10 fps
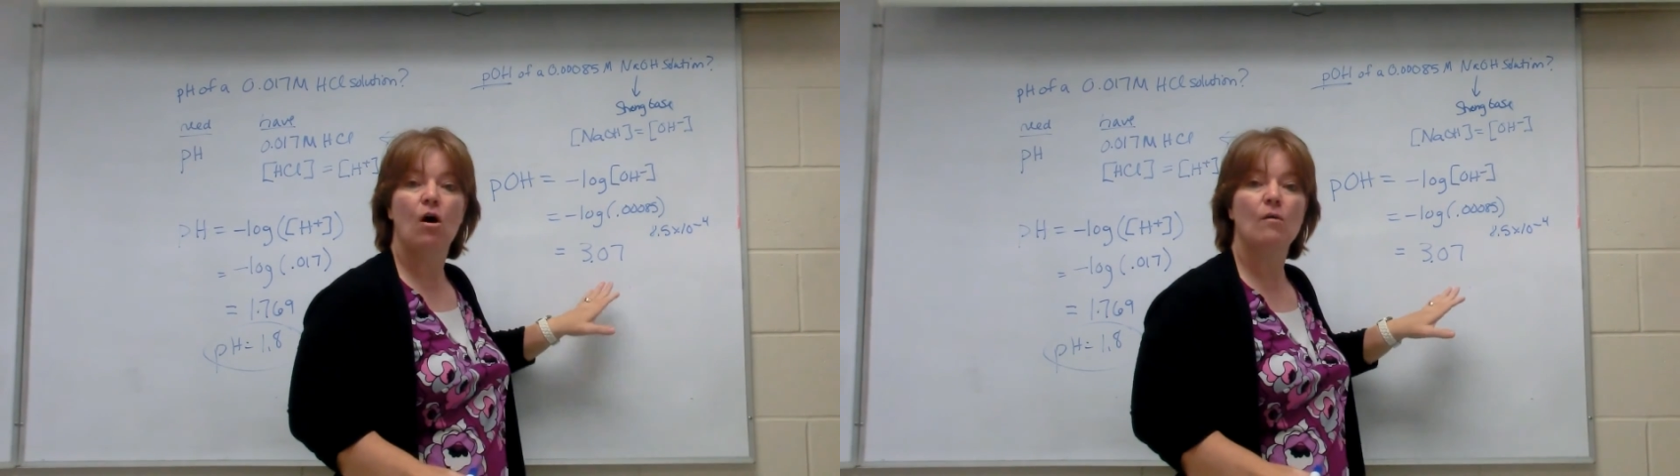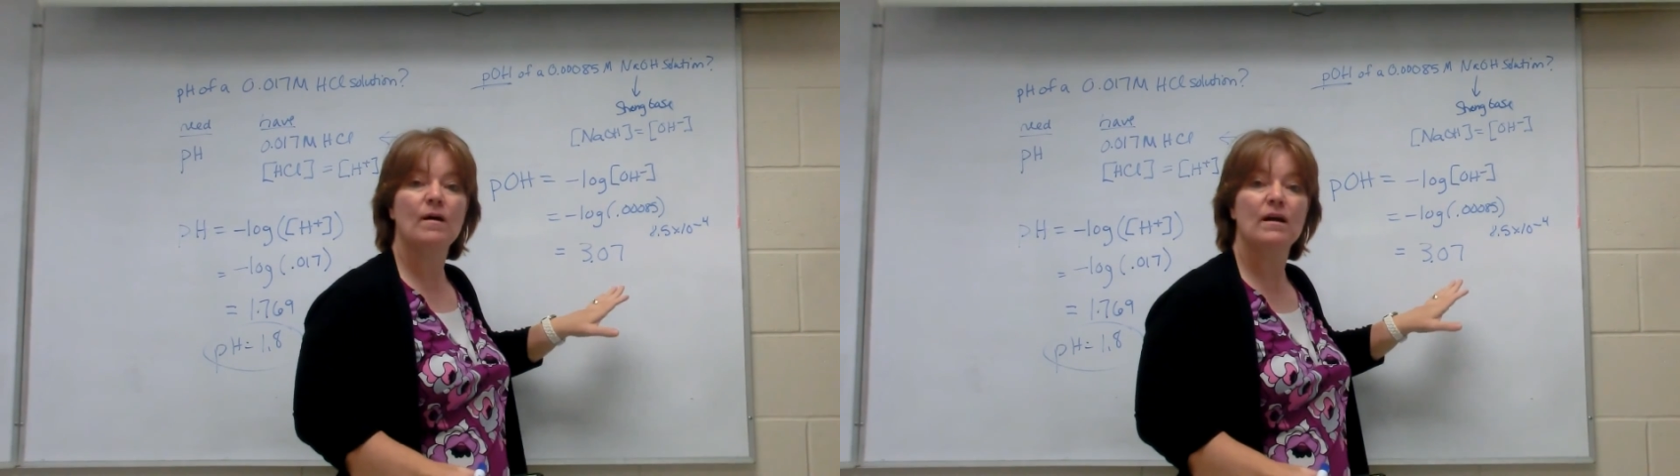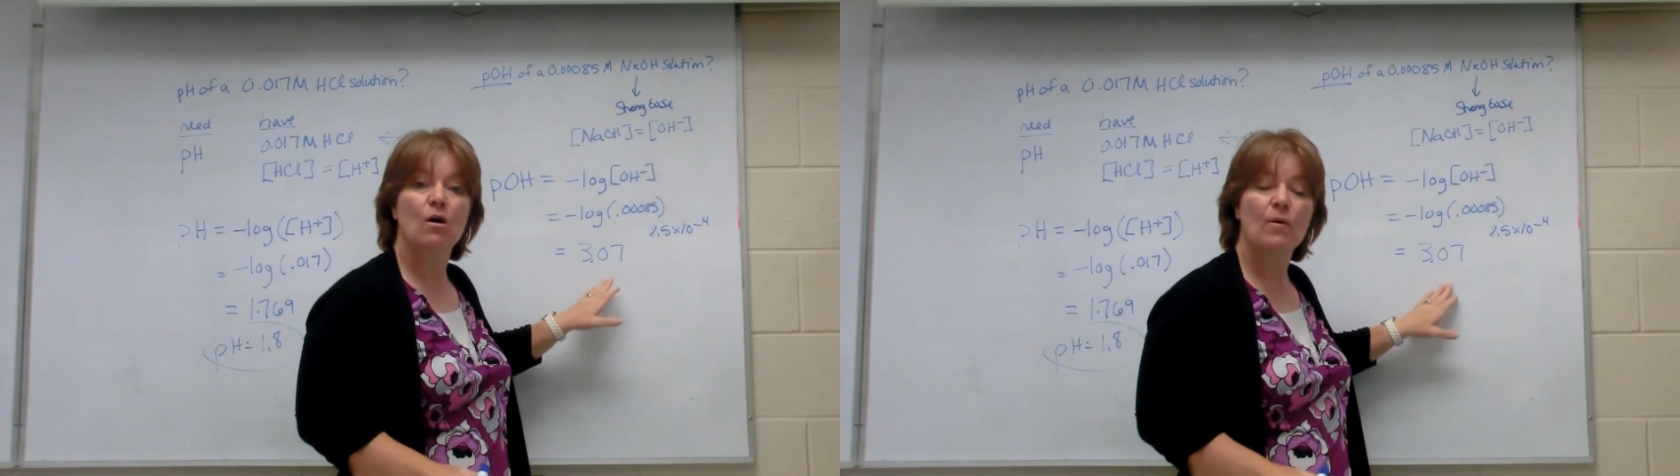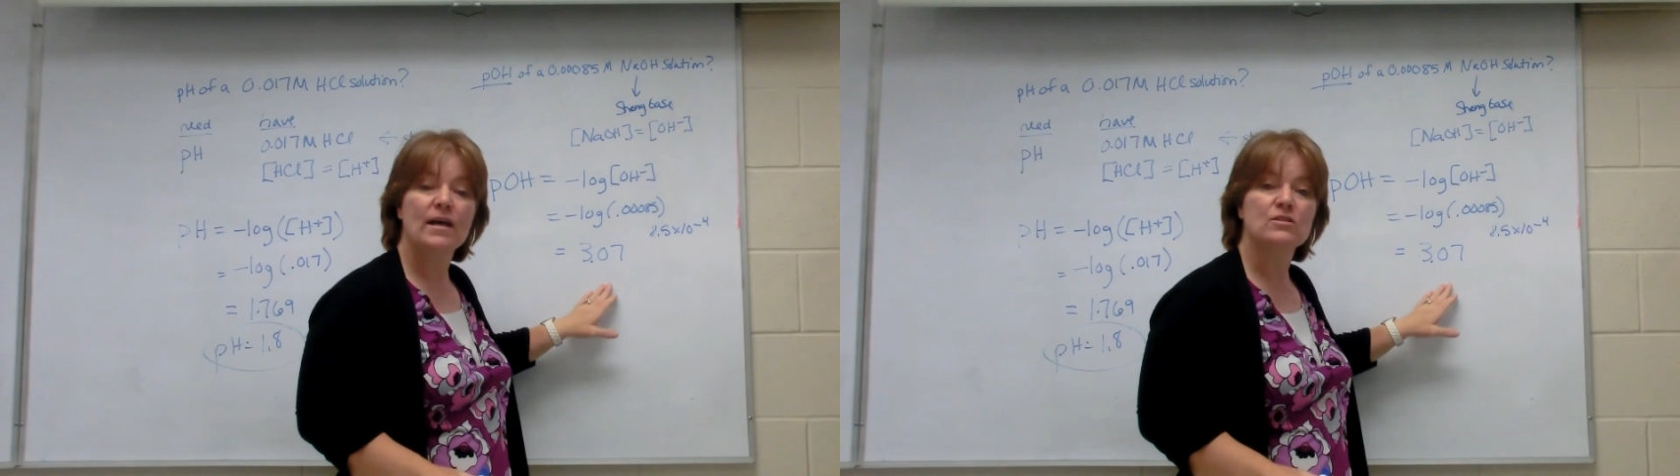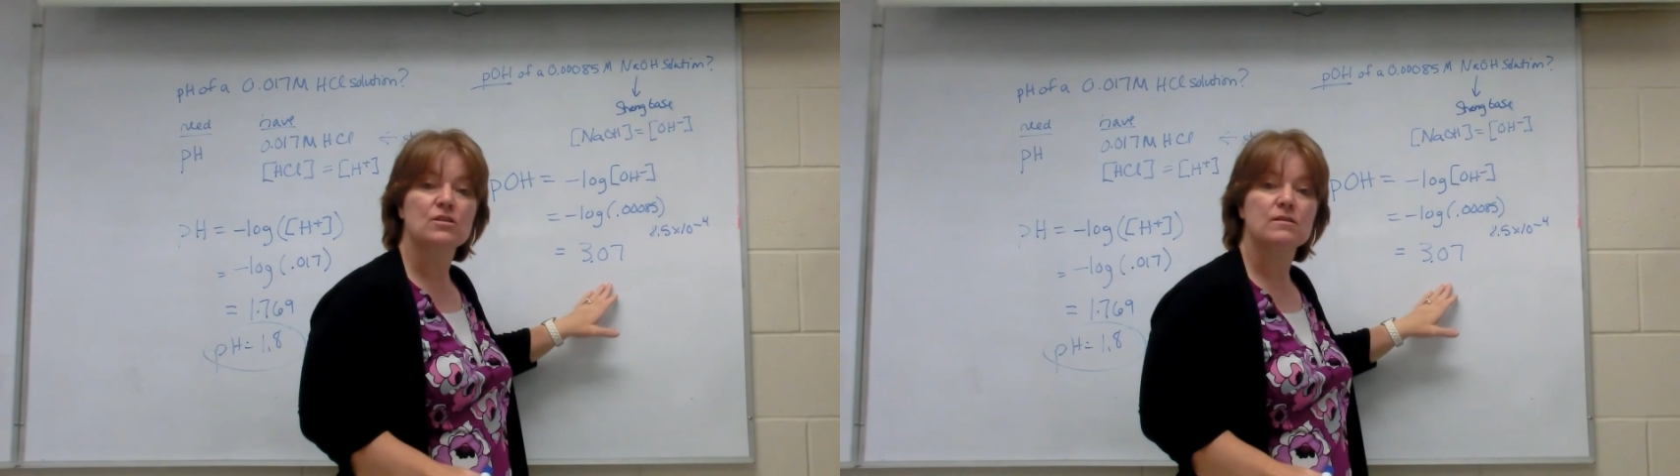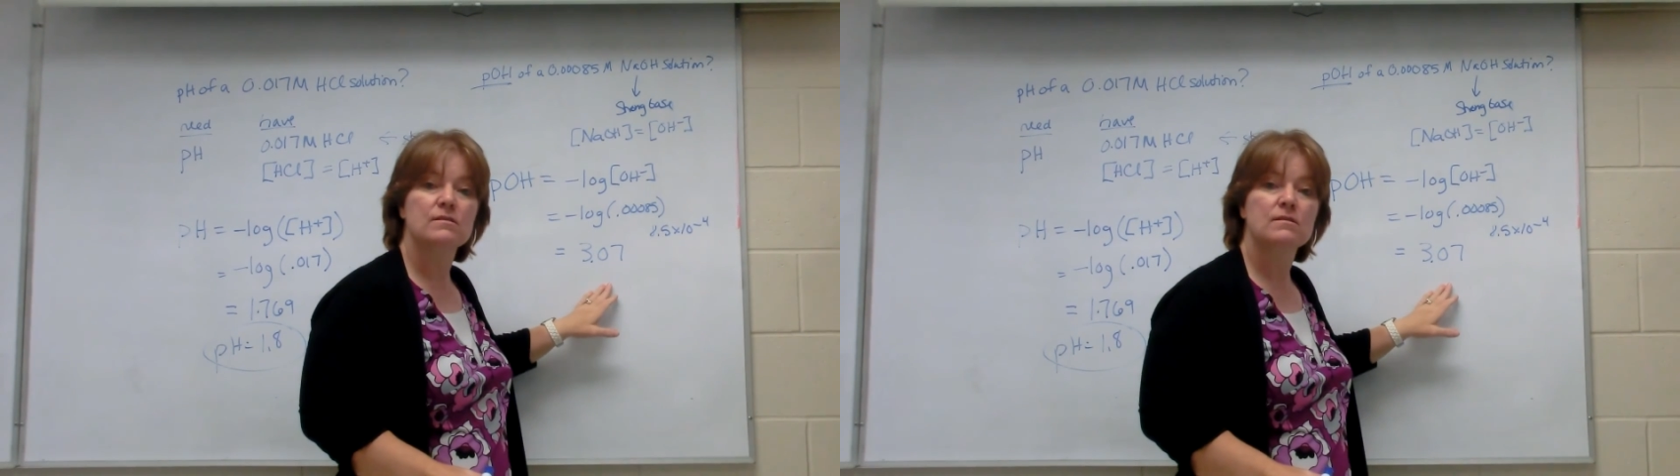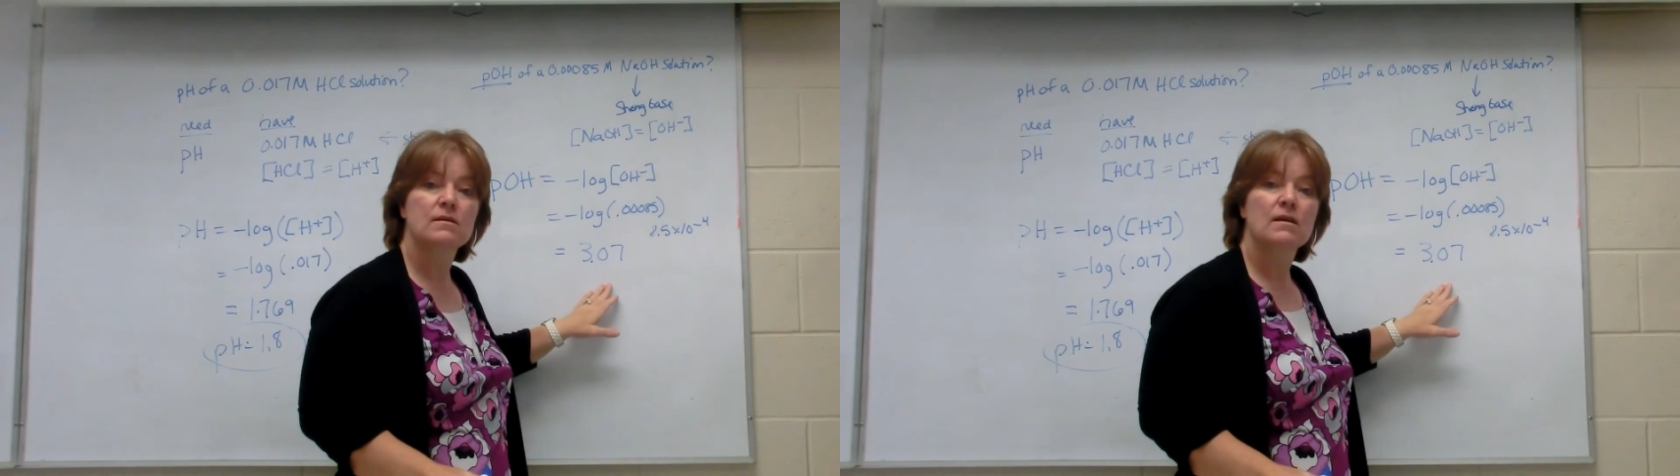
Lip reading: all my OHs